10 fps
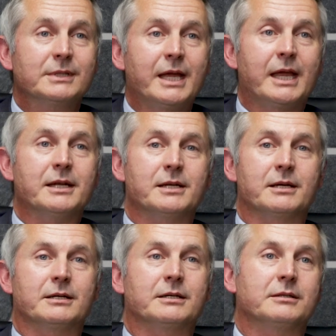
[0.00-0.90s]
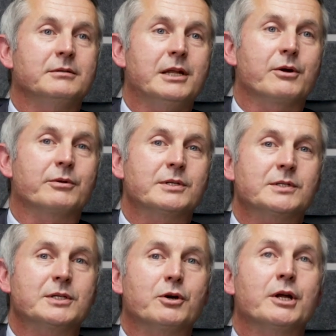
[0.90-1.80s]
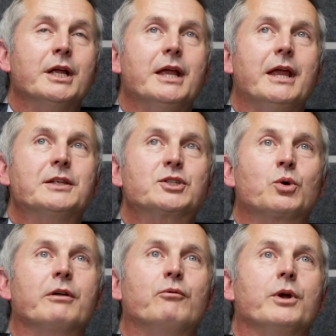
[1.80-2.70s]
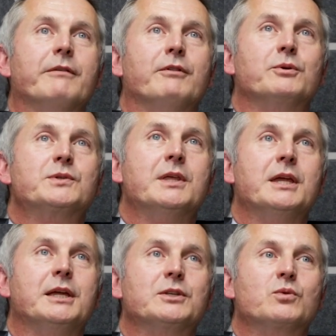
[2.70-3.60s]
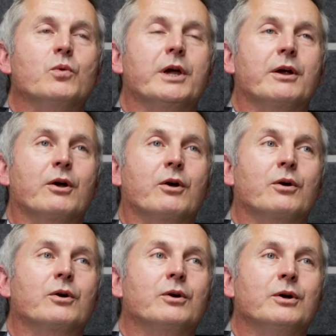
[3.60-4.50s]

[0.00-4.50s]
And, it's sort of one of those things where